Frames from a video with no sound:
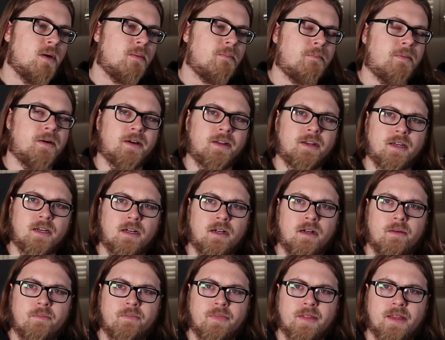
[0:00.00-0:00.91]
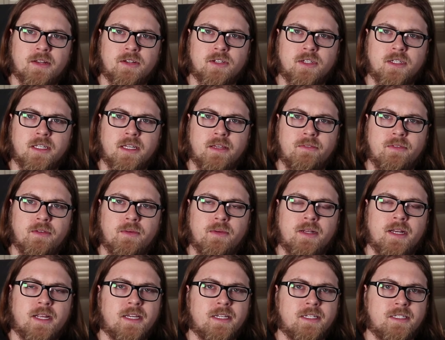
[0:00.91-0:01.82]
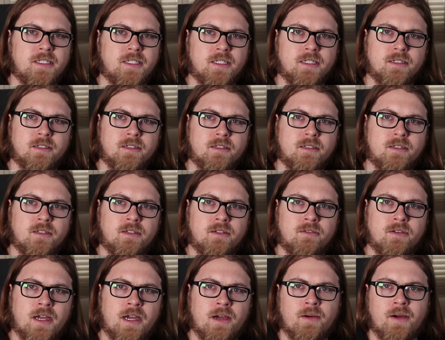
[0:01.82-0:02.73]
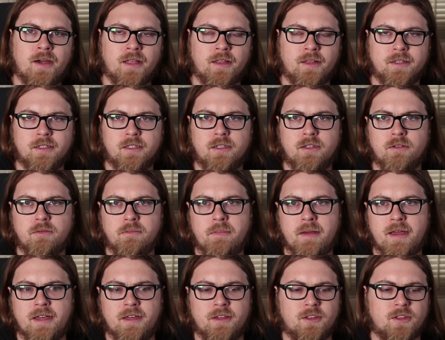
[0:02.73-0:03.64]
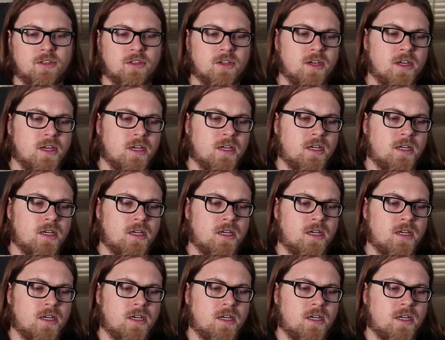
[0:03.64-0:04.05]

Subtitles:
but that should give you an idea of how I like to do bass.